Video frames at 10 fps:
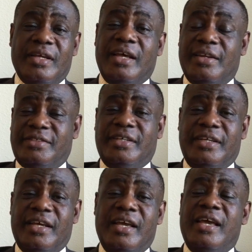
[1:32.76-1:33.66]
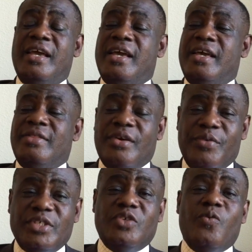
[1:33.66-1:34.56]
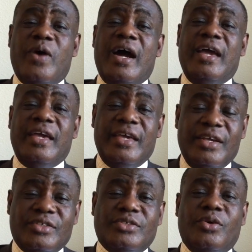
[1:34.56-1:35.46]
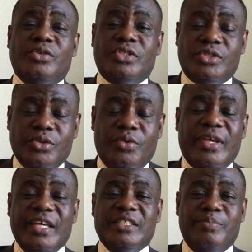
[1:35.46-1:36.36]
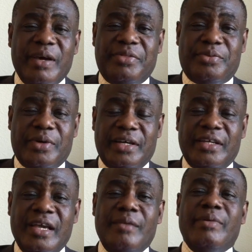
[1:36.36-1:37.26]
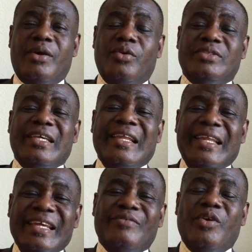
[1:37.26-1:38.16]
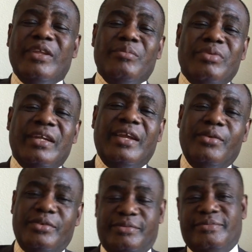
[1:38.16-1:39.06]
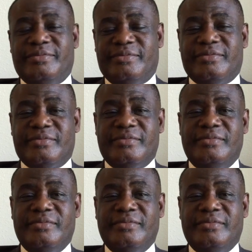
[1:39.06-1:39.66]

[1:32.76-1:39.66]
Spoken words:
Now listen, the reason why Esau sold his birthright, because he lived on the bread alone.